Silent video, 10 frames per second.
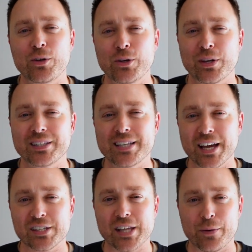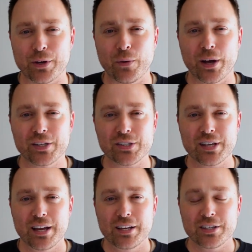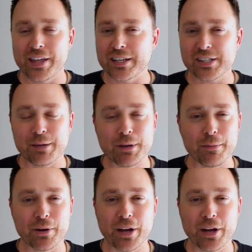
You can text that request to that same number,